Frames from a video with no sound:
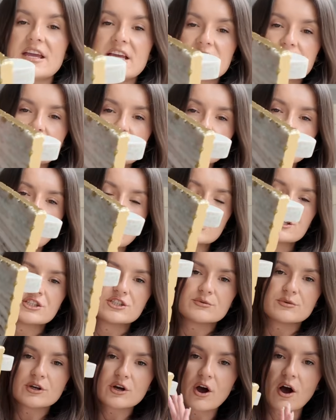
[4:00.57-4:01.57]
this because we're actually
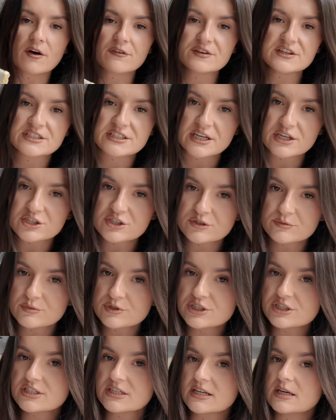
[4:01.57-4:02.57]
doing a coffee station,
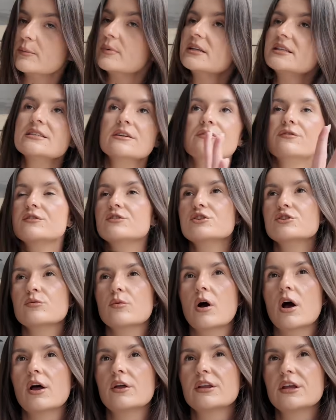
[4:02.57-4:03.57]
which is a little bit different to
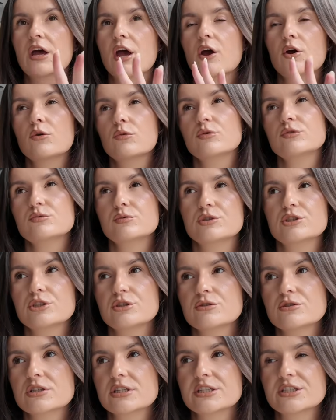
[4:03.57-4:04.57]
what Oakwood would
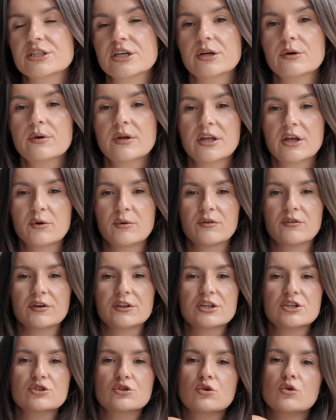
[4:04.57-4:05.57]
usually do. We've
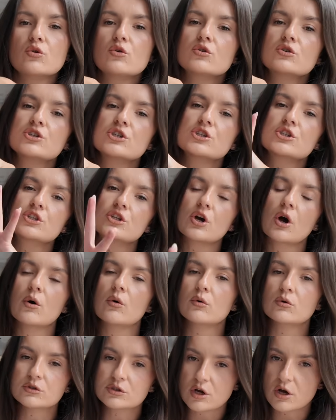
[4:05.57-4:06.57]
got this gorgeous
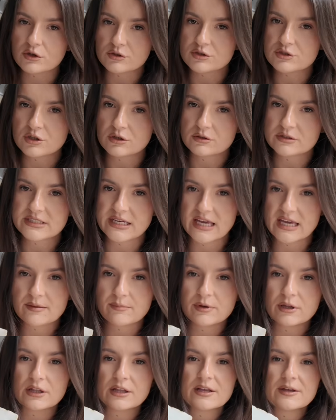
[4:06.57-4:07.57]
gold console
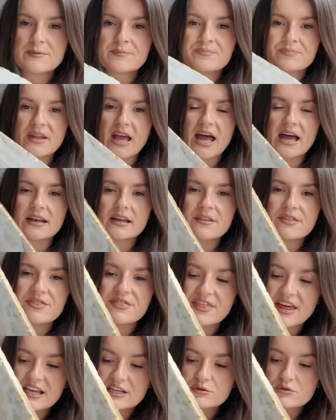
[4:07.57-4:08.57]
table, and
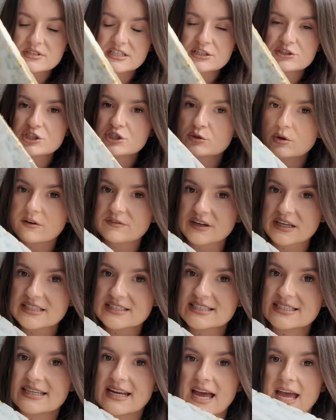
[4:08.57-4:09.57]
this was literally
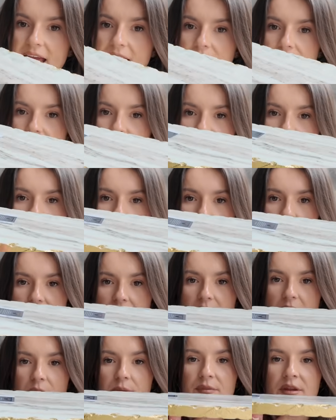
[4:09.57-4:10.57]
£12.99. No, I
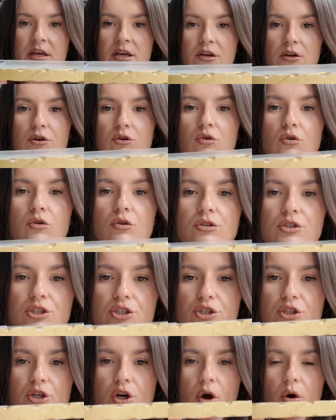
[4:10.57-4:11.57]
know.
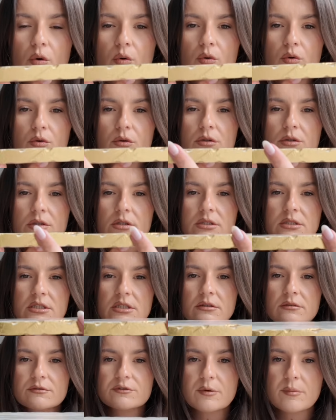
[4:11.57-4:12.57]
Gorgeous gold
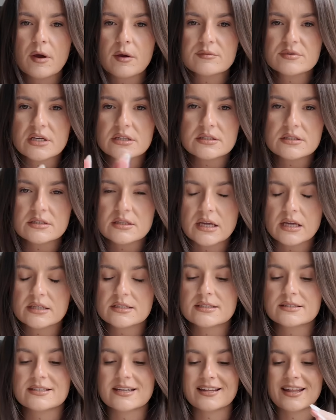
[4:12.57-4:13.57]
from Homesense, I think I
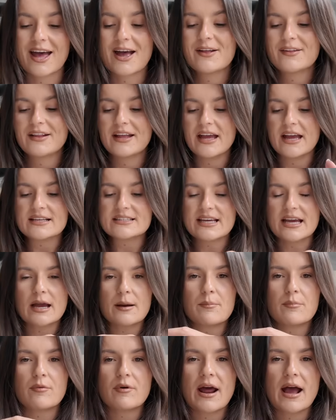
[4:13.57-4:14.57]
did say that. It's like
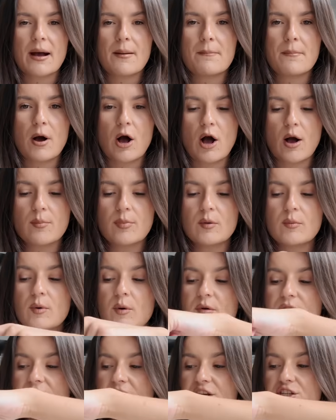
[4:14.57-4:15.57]
a brown marble,
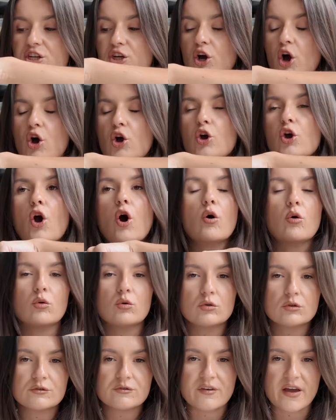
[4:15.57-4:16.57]
but we've actually got
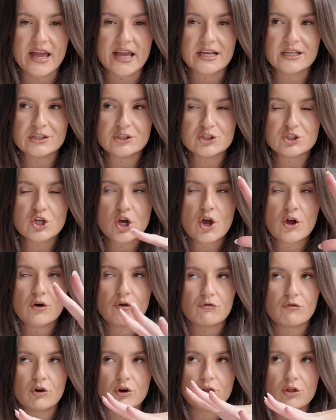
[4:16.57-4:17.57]
gold veins
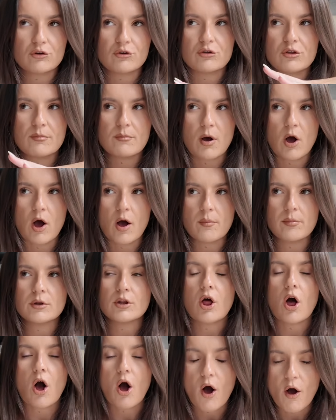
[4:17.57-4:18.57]
running through the
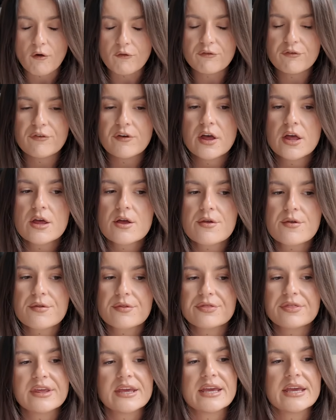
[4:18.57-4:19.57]
marble of
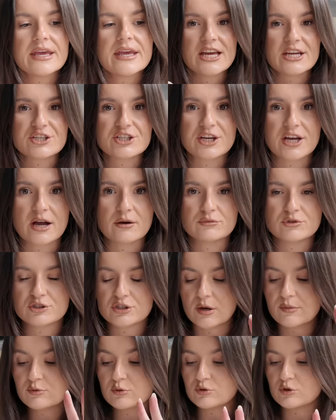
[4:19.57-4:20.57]
the kitchen
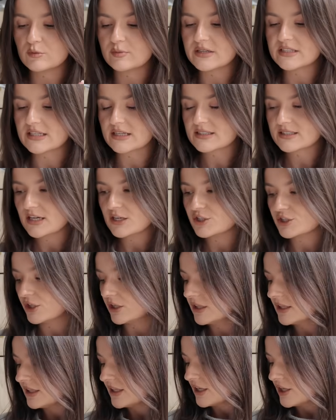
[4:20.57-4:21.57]
countertops, which will be
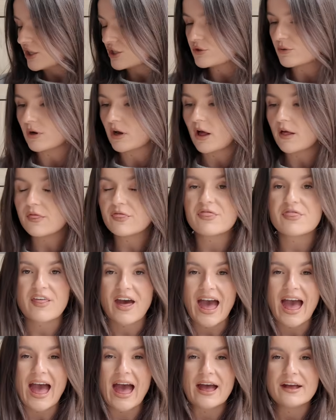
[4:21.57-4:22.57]
sensational. So I got
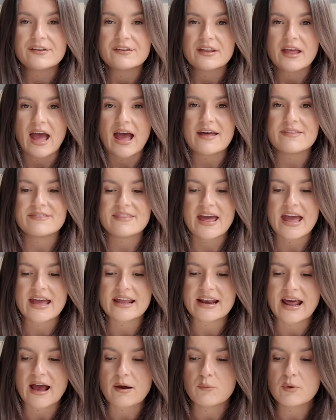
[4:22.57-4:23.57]
that. And
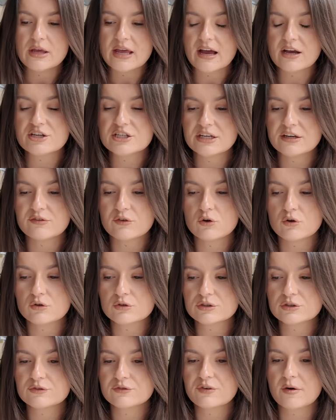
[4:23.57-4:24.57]
then we actually have
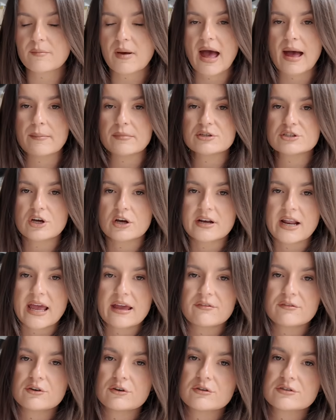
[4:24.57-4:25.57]
ordered from Amazon. I
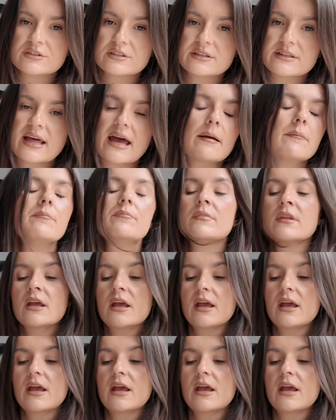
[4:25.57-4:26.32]
haven't ordered them,